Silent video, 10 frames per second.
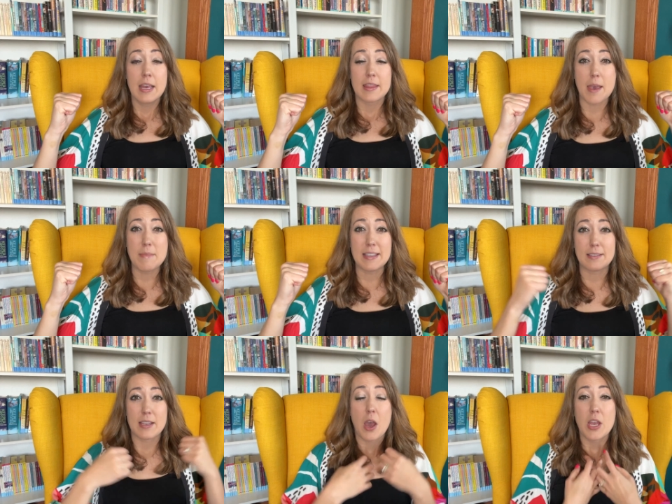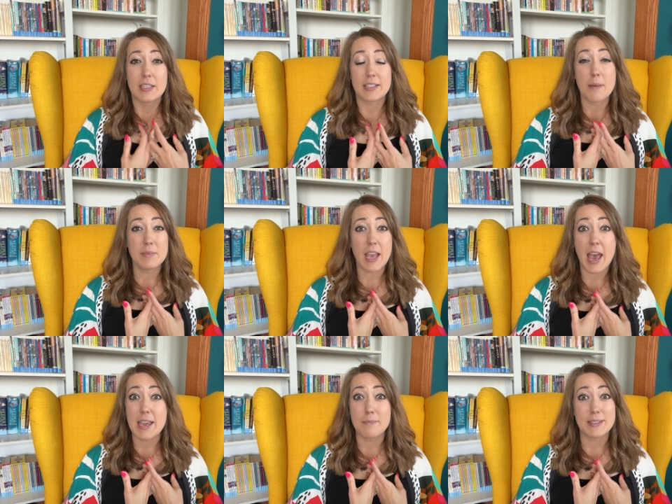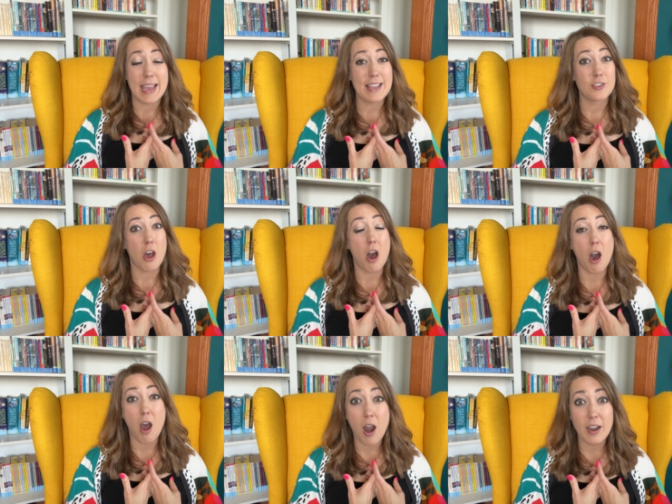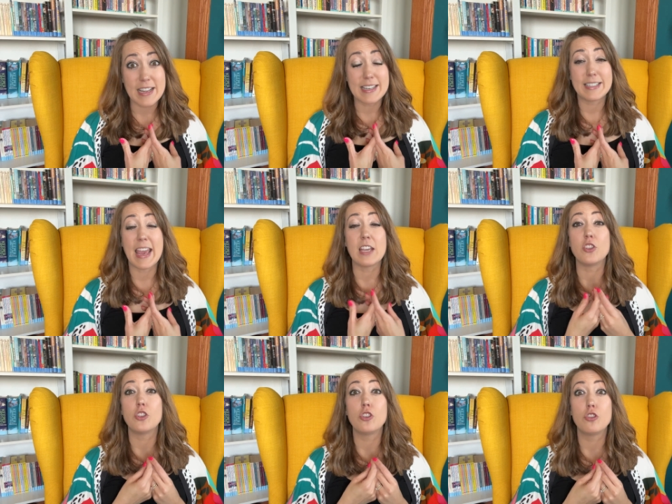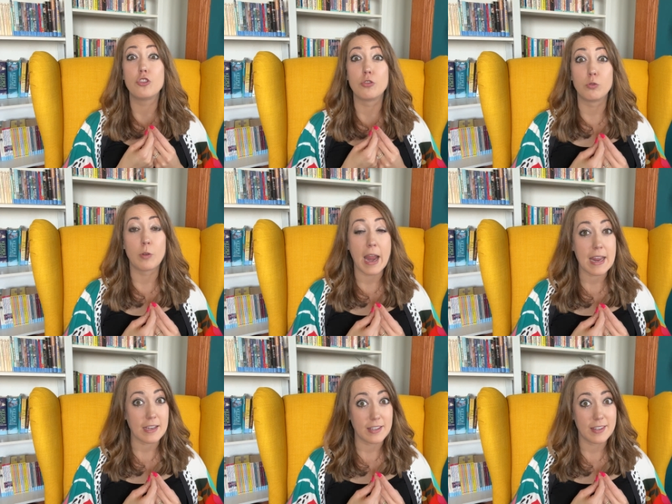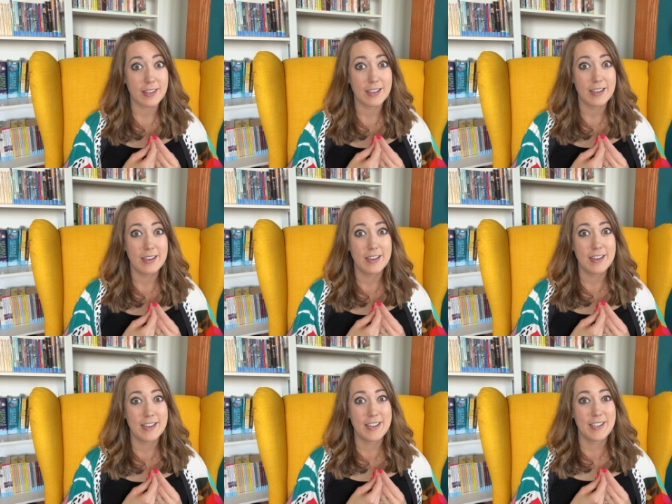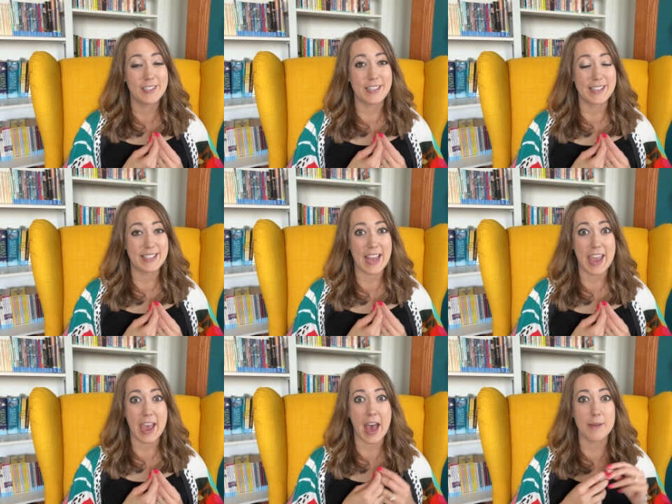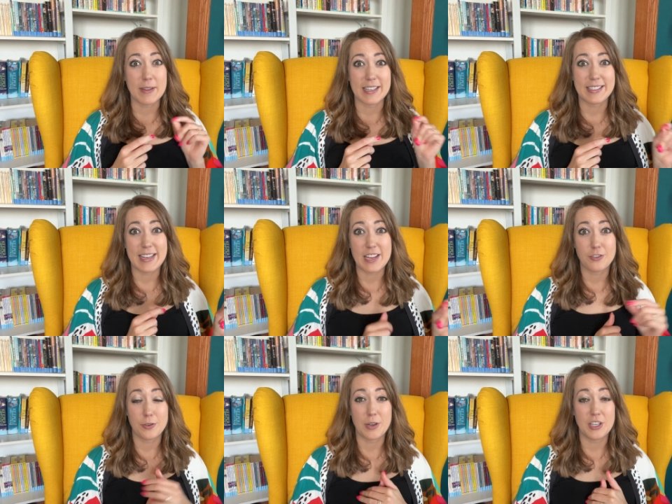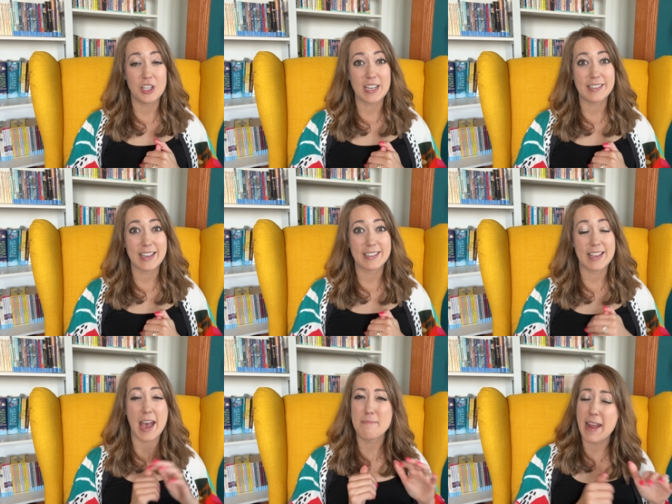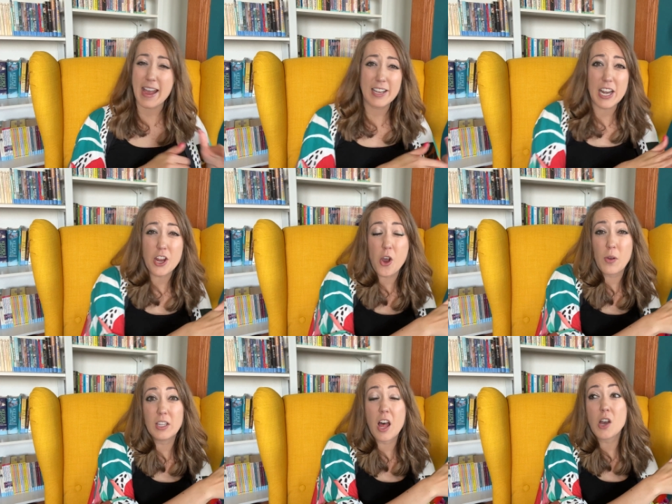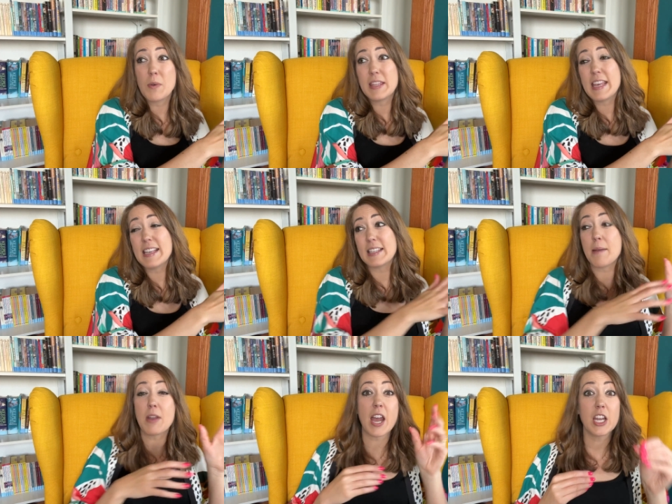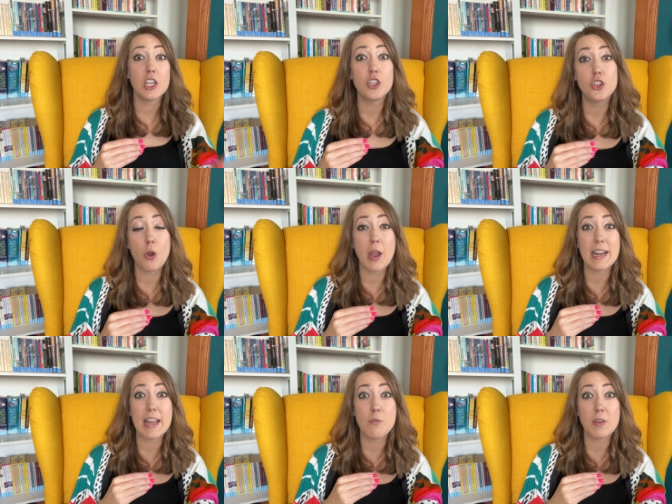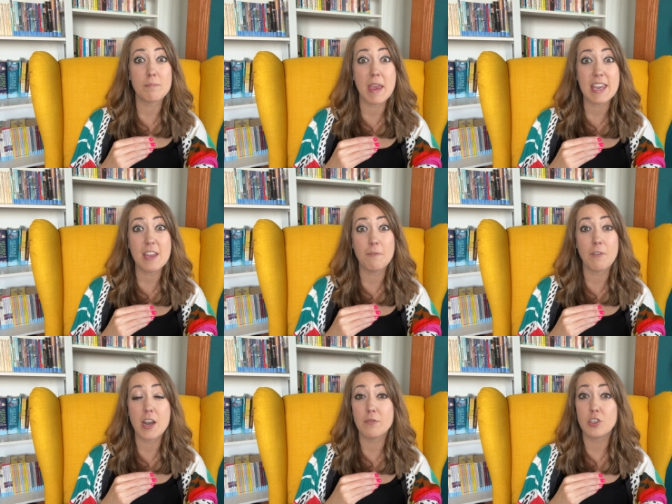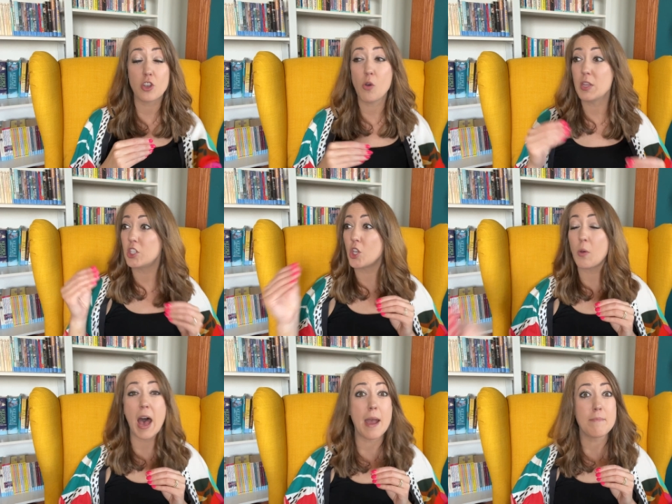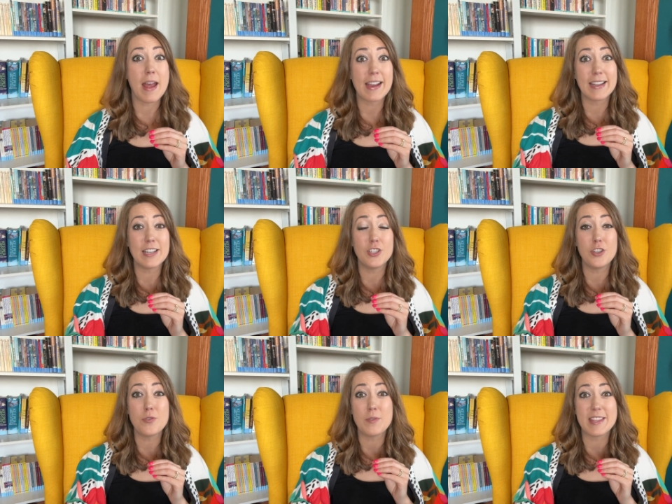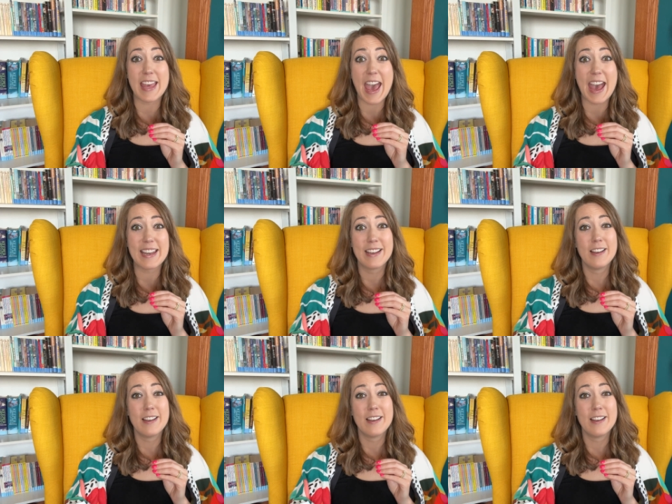That means sometimes it's hard. It takes strength to say, I'm going to stay true to Jesus. I'm not going to go along with this. I'm not going to join in with making fun of so-and-so. I'm not going to do that.